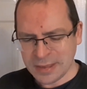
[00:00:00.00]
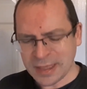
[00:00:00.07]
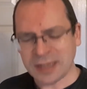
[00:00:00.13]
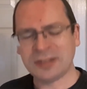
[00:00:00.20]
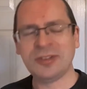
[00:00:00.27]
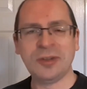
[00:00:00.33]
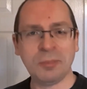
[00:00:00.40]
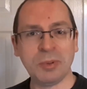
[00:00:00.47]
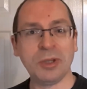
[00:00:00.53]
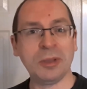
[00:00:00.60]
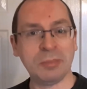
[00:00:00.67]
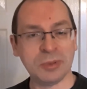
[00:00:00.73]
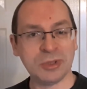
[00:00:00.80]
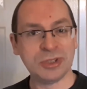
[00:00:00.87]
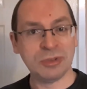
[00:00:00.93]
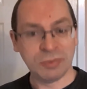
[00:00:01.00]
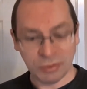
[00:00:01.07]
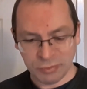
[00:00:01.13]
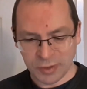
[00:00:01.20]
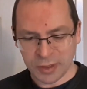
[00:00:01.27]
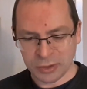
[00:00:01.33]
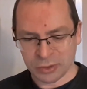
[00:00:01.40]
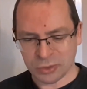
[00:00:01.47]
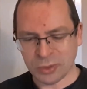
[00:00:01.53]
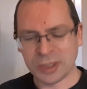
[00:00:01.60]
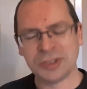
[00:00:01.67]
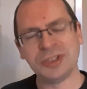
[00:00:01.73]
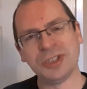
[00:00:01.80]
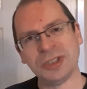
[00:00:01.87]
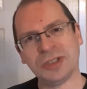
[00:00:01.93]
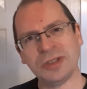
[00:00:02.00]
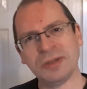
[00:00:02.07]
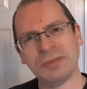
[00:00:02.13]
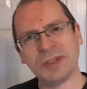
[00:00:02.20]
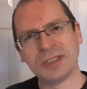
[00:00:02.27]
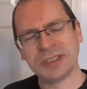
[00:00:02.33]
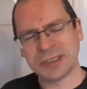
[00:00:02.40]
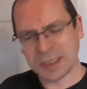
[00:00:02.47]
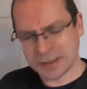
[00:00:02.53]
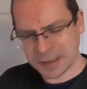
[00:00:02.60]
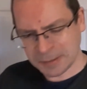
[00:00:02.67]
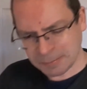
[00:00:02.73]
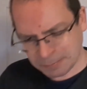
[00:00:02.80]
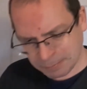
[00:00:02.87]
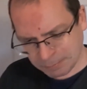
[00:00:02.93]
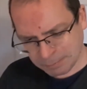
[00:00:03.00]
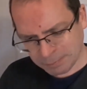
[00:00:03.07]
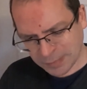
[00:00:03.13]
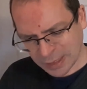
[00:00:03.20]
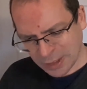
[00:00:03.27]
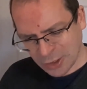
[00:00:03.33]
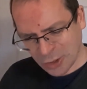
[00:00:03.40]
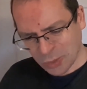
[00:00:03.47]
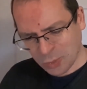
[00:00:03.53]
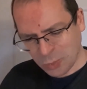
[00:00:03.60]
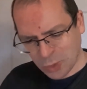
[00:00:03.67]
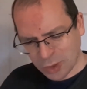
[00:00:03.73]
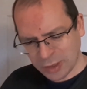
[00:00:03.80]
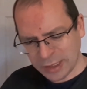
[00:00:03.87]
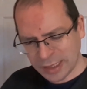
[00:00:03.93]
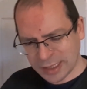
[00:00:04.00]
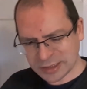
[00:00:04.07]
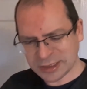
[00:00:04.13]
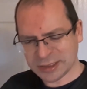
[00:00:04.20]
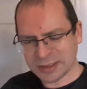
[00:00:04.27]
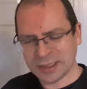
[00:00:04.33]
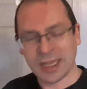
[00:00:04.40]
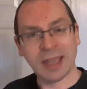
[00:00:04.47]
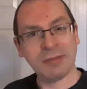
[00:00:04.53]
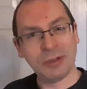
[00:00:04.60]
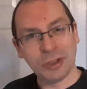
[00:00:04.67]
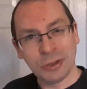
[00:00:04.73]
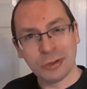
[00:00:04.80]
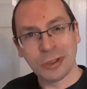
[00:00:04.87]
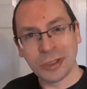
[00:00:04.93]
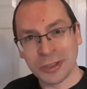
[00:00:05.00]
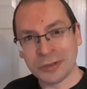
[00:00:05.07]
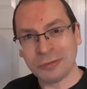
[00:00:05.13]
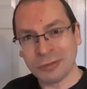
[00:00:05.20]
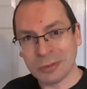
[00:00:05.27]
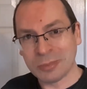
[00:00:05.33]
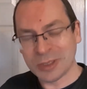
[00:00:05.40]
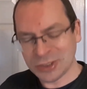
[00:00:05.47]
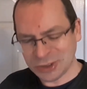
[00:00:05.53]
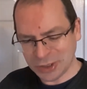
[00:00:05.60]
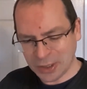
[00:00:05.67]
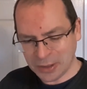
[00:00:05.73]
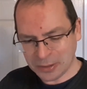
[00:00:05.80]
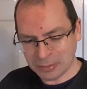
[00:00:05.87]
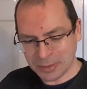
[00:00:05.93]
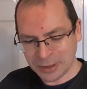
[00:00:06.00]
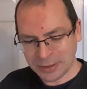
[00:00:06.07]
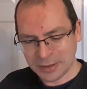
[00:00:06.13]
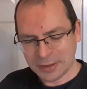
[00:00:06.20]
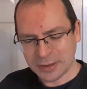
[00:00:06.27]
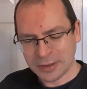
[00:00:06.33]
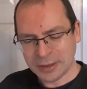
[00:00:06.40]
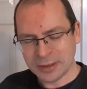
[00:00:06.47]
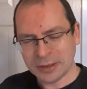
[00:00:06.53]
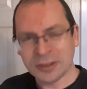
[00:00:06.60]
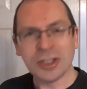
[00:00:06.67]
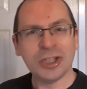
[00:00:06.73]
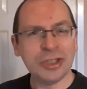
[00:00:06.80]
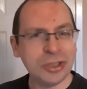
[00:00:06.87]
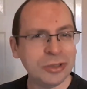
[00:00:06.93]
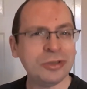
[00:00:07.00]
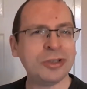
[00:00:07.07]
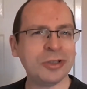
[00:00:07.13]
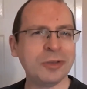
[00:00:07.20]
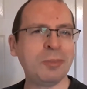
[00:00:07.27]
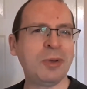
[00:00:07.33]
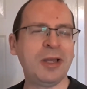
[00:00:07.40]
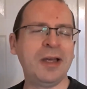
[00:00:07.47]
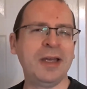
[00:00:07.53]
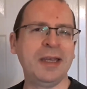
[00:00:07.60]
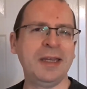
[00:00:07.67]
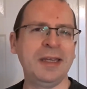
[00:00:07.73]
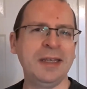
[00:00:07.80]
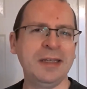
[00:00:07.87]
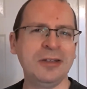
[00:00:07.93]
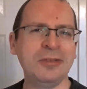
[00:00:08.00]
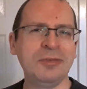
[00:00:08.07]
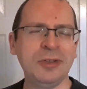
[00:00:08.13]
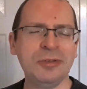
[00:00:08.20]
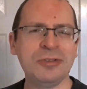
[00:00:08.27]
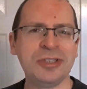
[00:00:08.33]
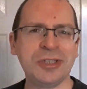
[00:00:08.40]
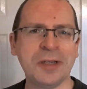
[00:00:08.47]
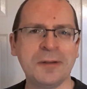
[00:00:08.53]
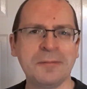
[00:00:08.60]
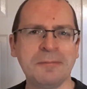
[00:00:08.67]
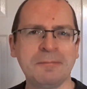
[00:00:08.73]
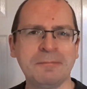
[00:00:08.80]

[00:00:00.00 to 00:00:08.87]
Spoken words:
That's the purpose of the final question of this study. What lesson have you learned from this psalm that you could apply in the future?